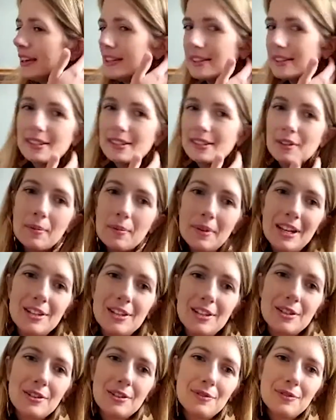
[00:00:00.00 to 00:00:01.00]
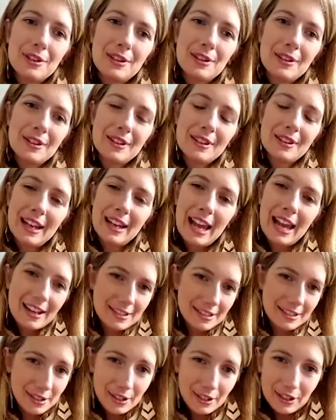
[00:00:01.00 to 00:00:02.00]
a combination of the
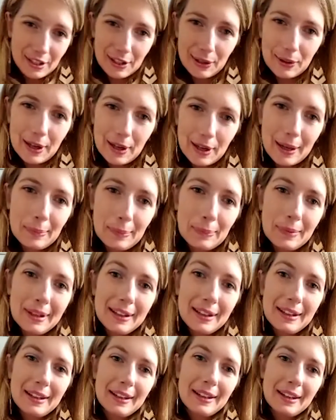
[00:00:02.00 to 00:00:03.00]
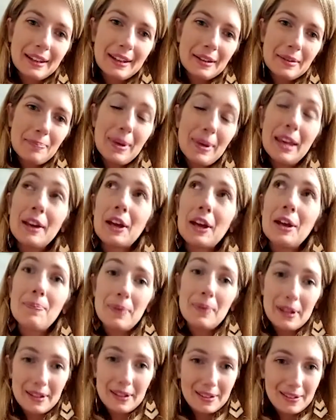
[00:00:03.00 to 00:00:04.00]
latter two. Being
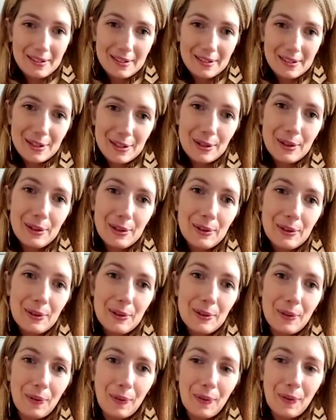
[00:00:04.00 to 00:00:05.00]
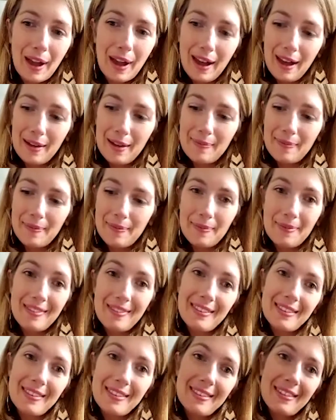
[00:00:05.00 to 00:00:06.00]
open to
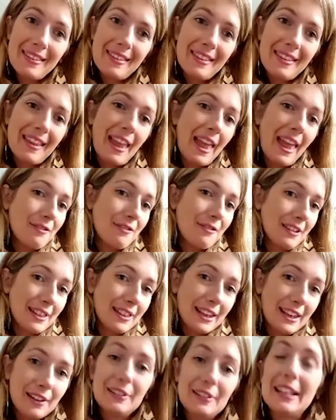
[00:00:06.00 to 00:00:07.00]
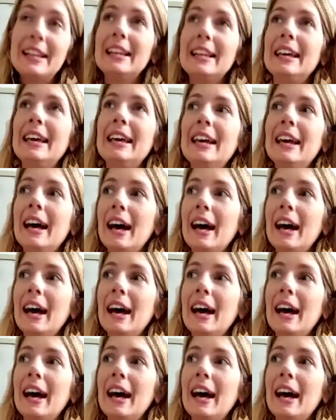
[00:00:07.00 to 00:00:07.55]
everything, really.